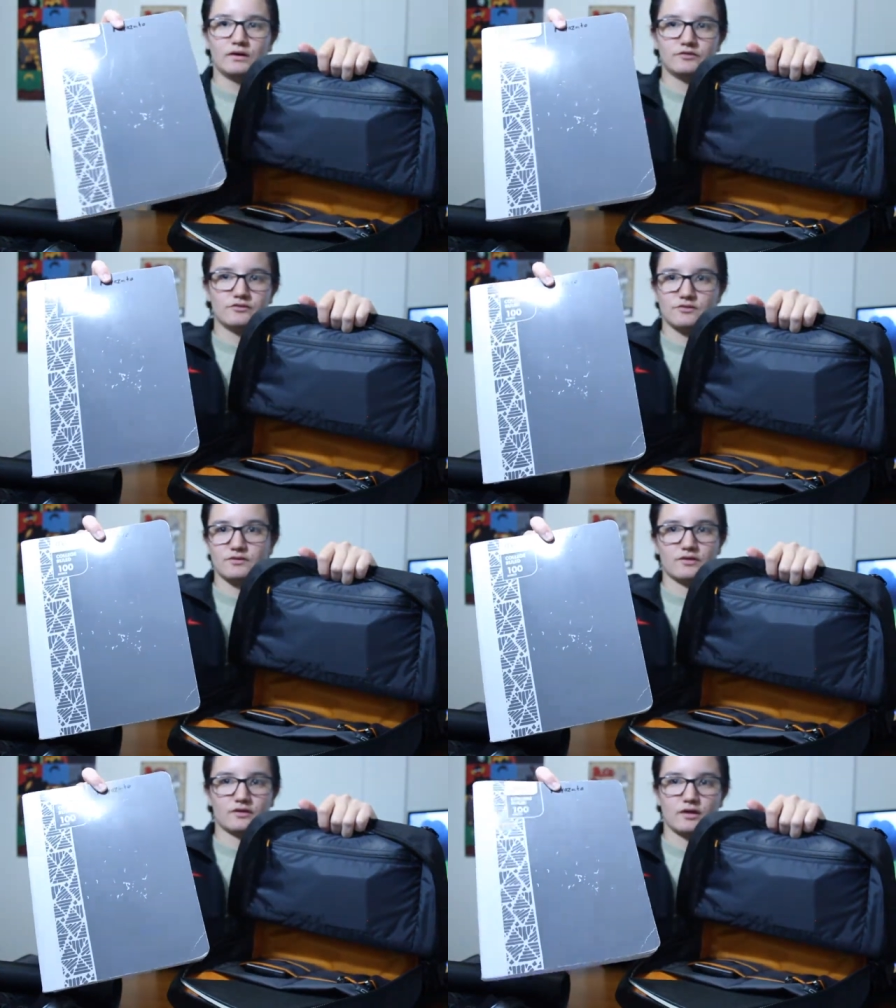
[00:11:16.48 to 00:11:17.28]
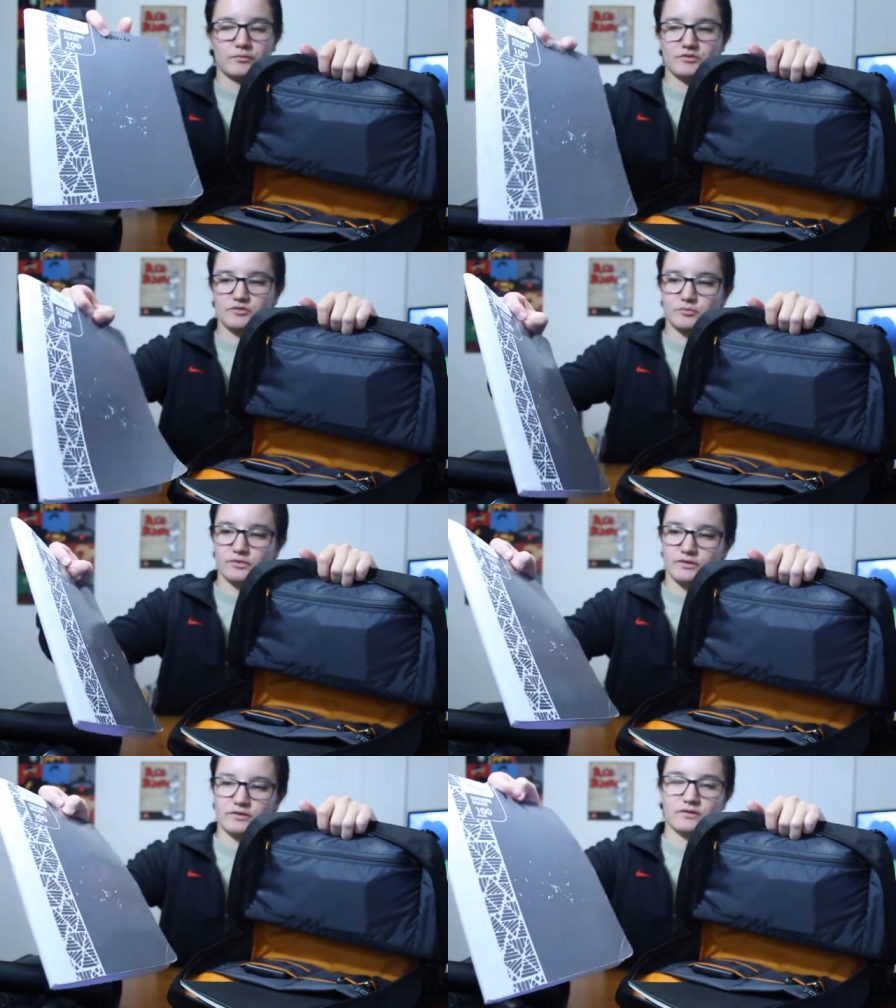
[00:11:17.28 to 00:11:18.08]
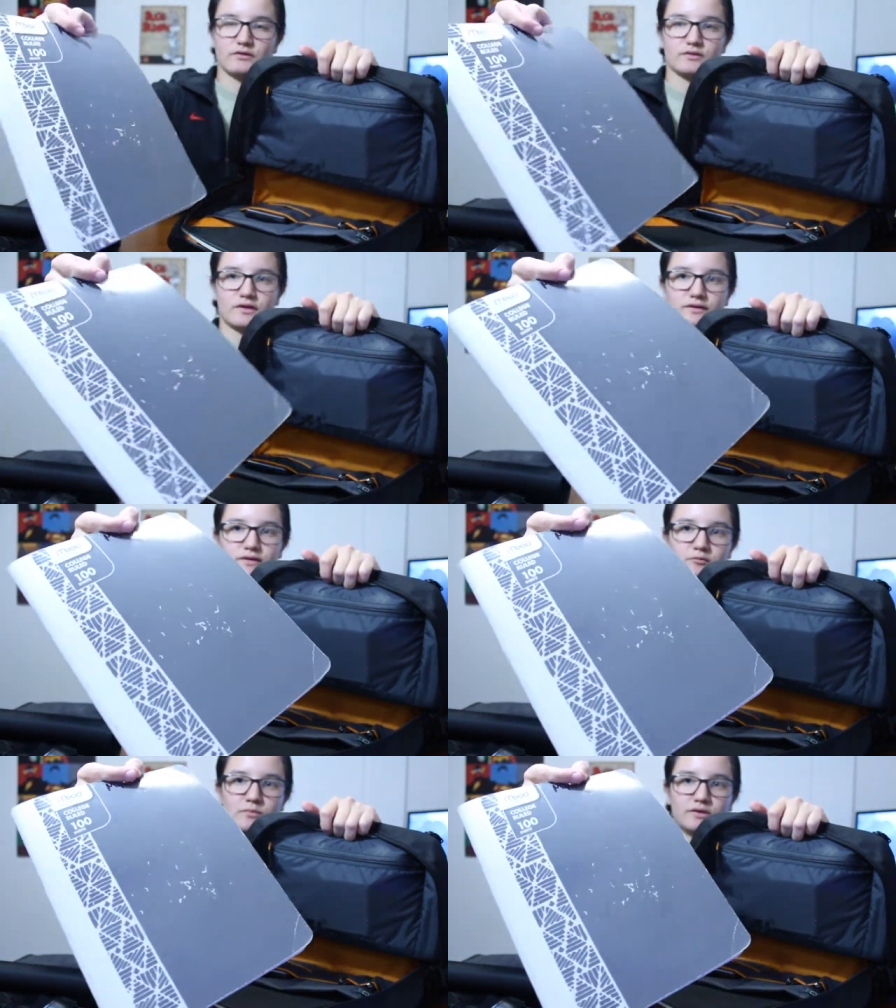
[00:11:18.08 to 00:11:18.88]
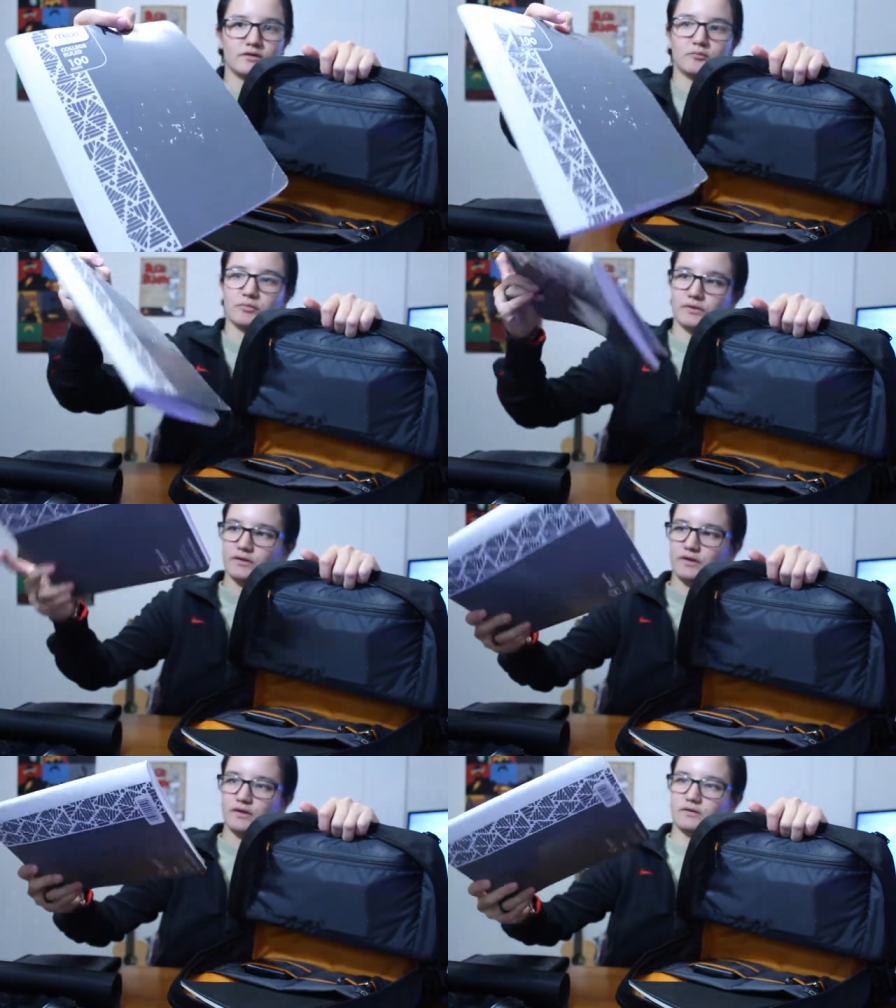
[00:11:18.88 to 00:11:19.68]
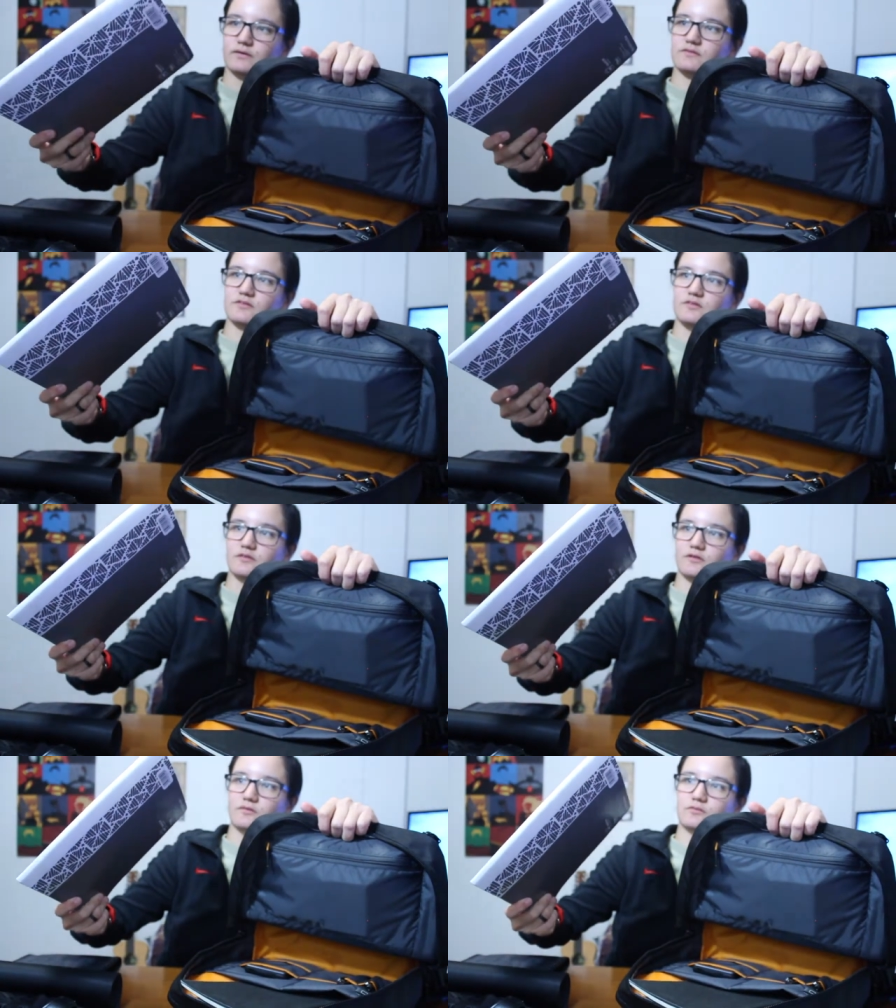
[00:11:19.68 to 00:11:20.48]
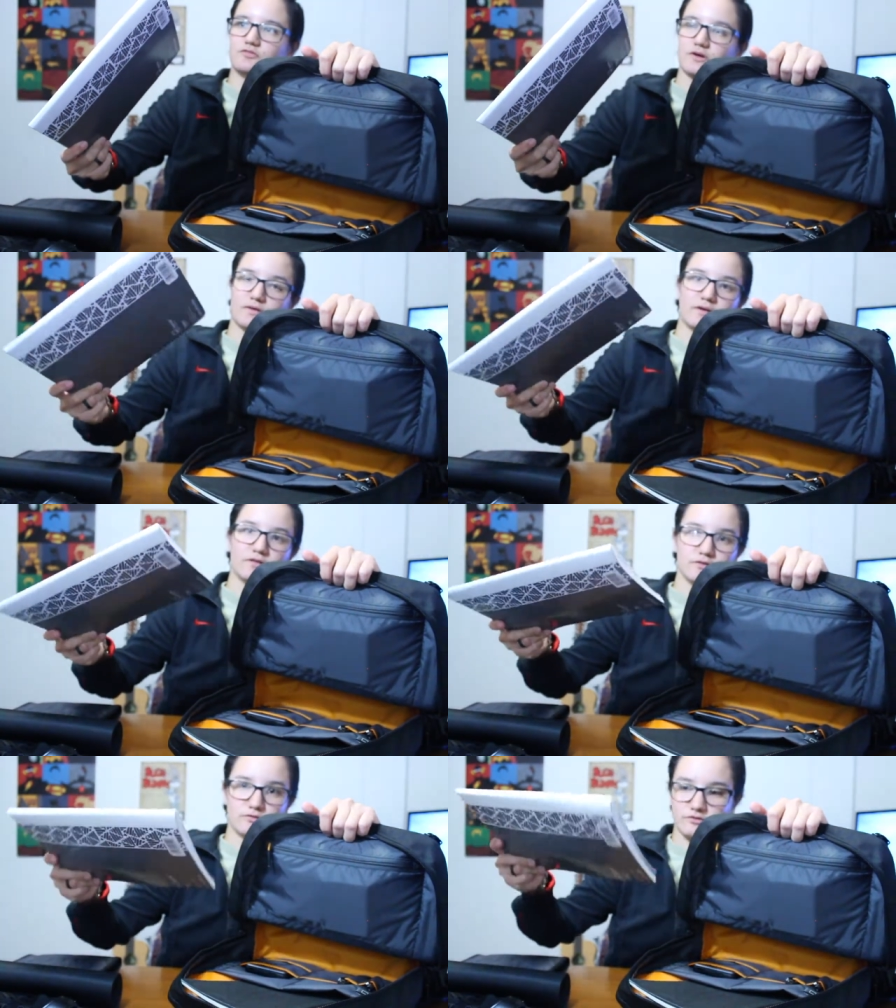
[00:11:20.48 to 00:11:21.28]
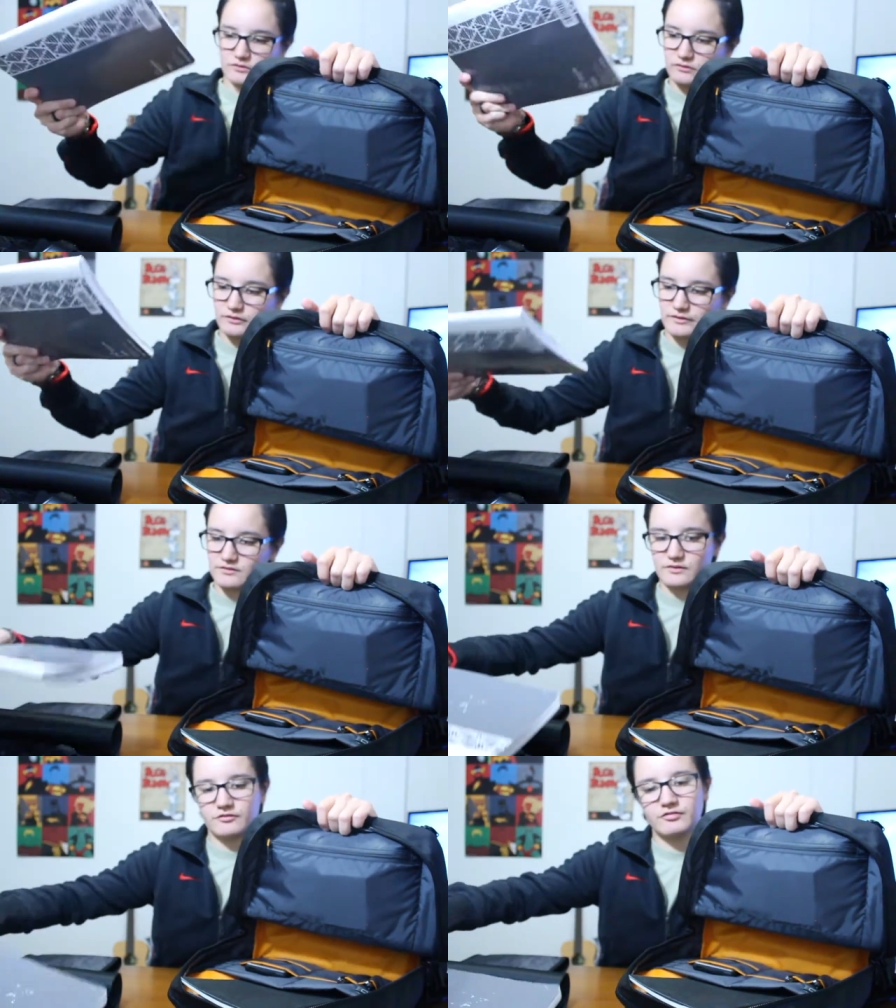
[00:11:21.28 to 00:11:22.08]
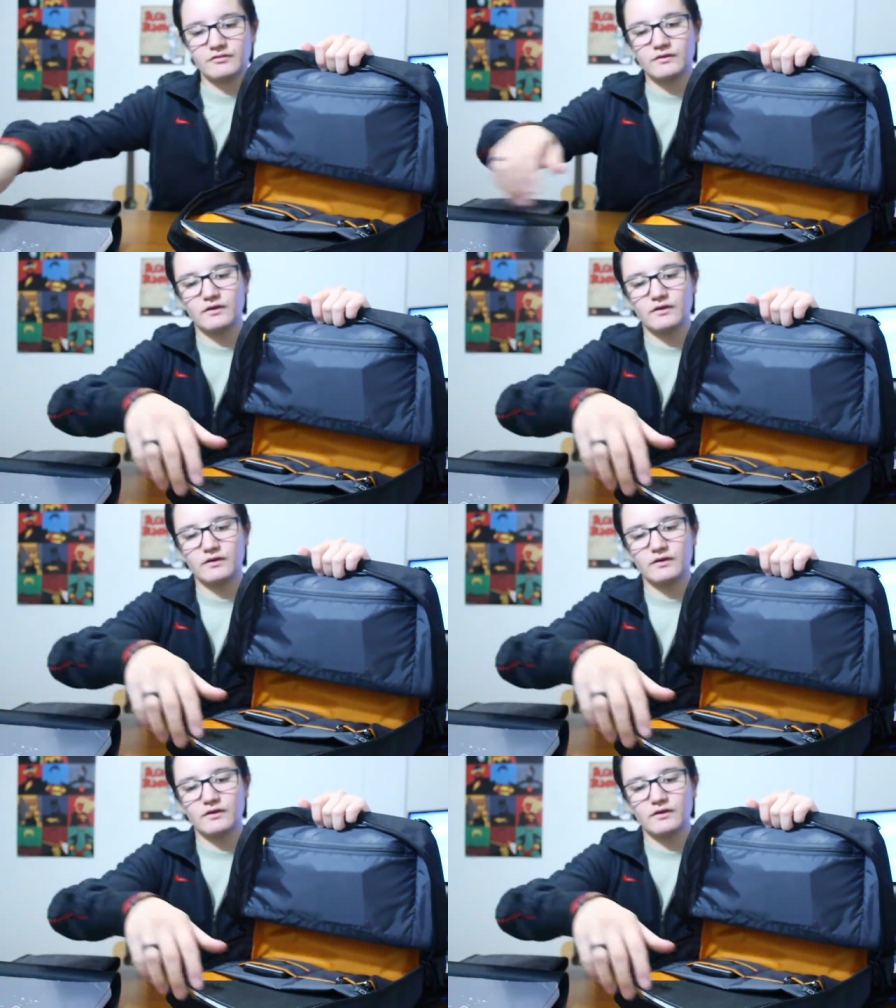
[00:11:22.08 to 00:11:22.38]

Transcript: It's just a standard composition book. You can tell it's kind of getting beat up, but this is, you know, jotting down notes, learning stuff.